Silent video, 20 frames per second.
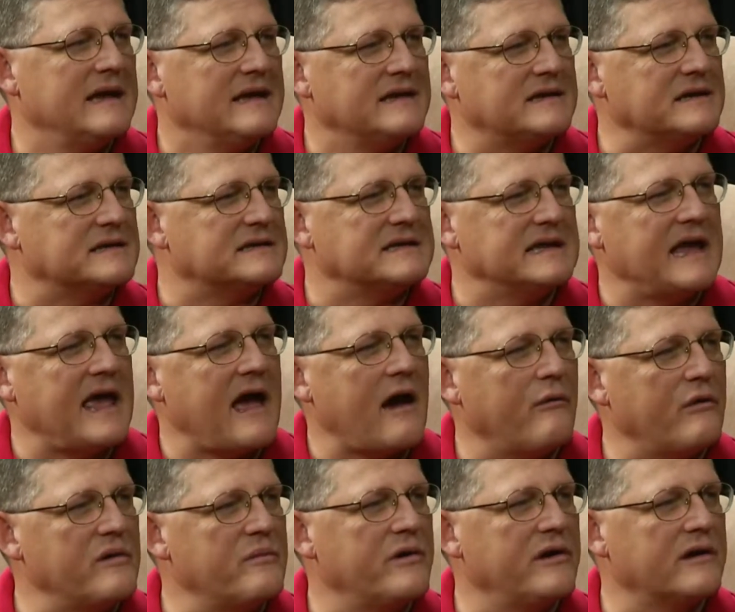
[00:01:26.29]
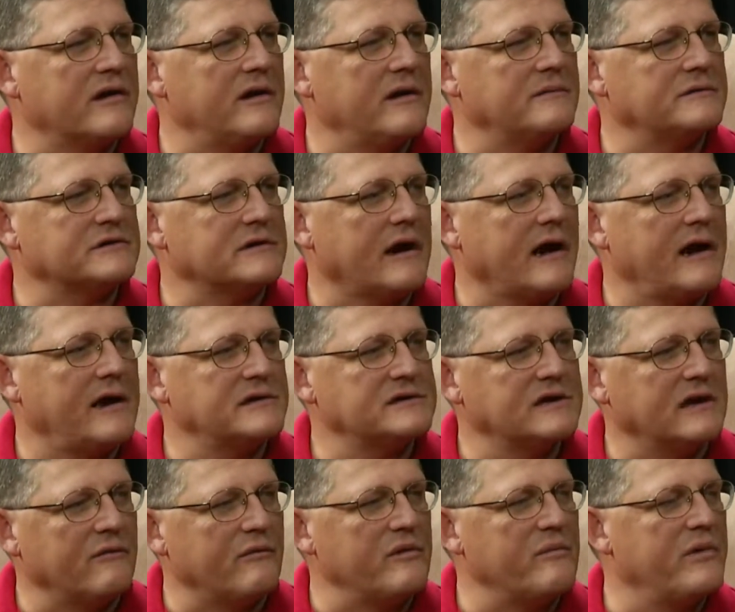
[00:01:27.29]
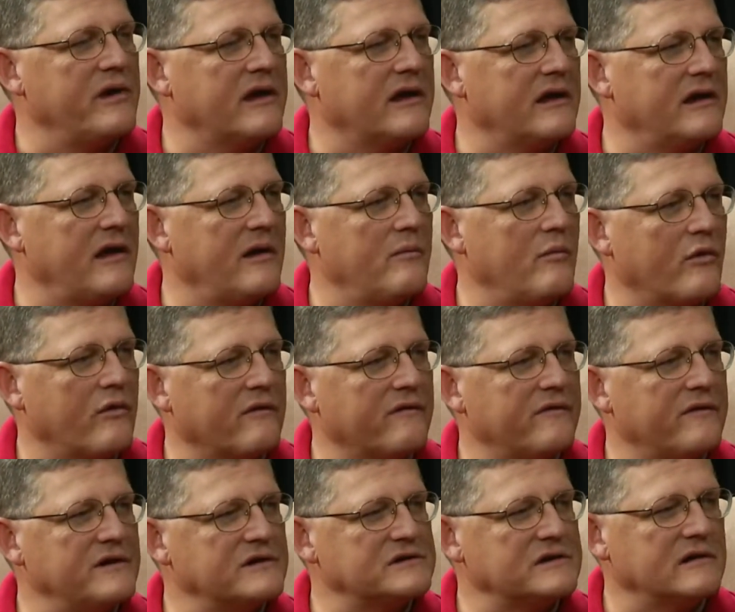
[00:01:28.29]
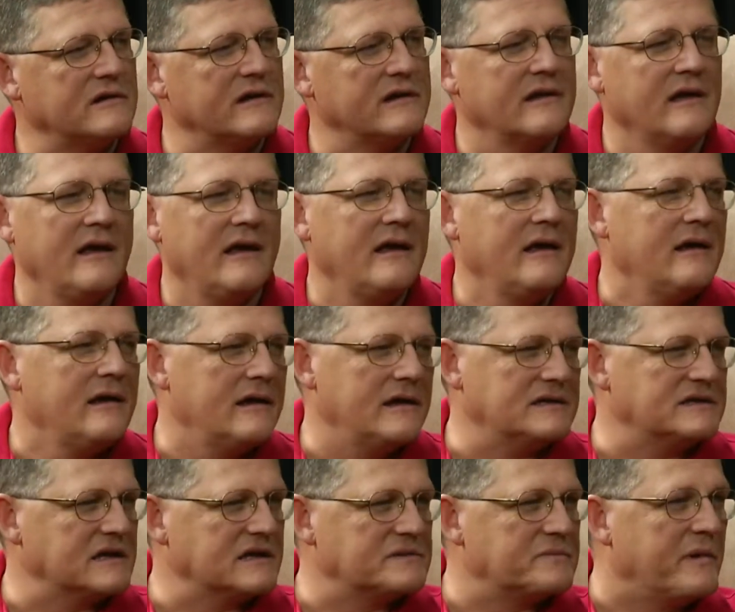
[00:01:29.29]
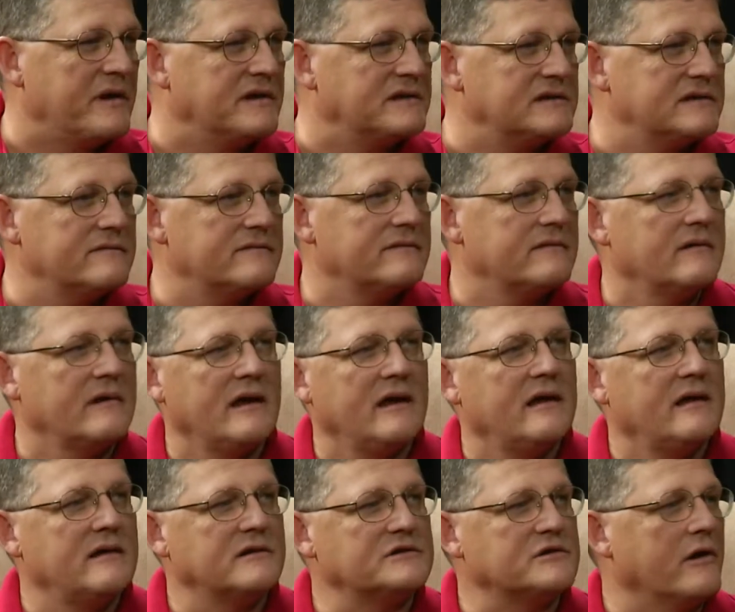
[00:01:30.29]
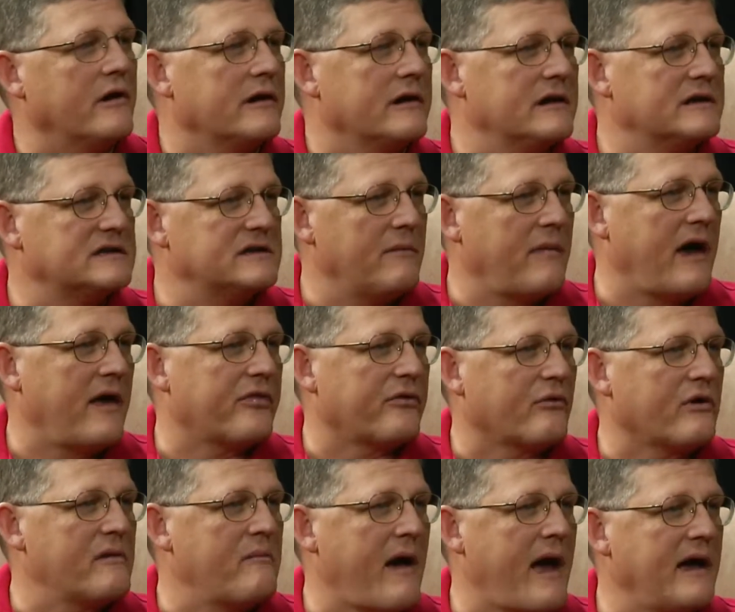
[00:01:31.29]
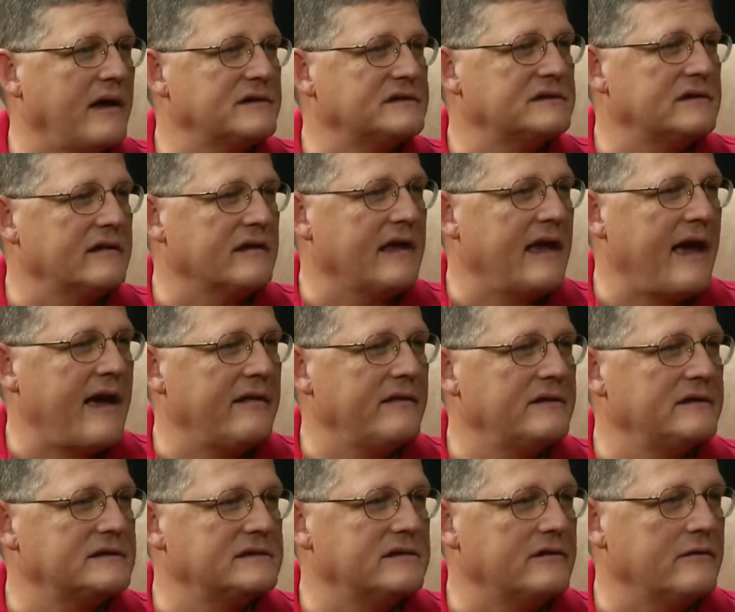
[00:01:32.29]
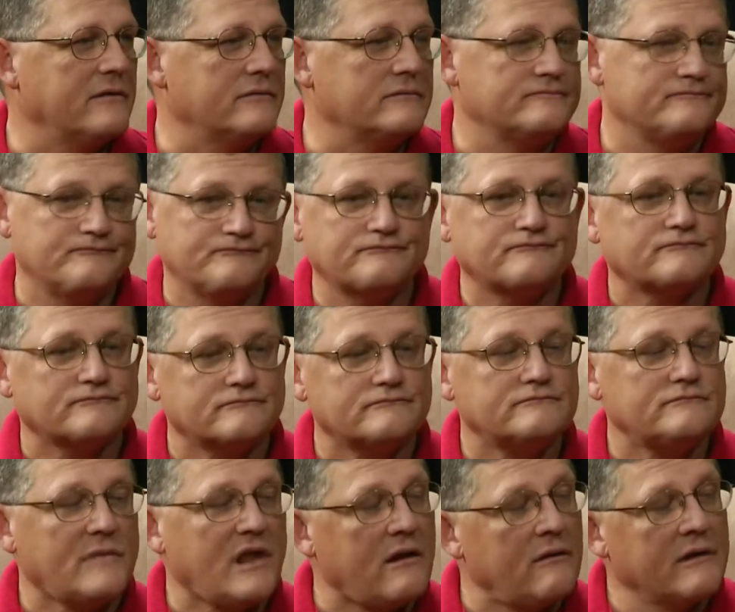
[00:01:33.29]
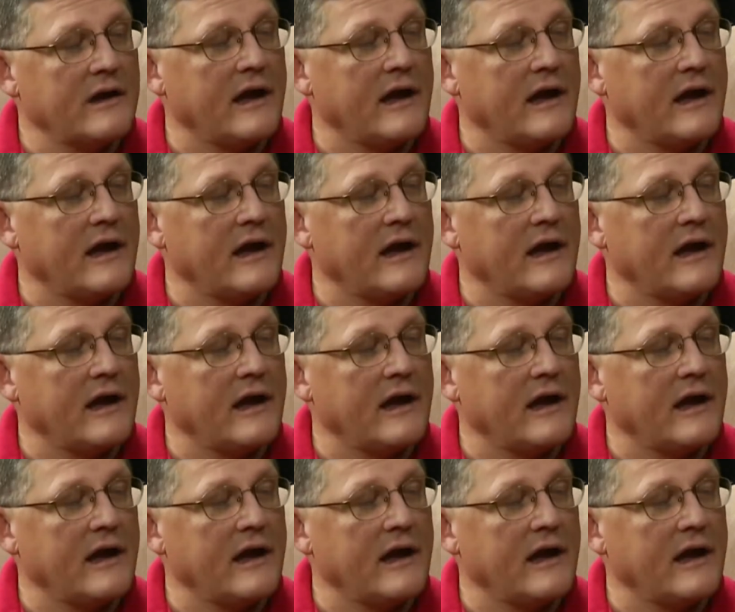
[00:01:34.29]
to see how we pick up trash. Can we pick it up more efficiently? It's expensive. Truck gets about 3 miles to the gallon, so we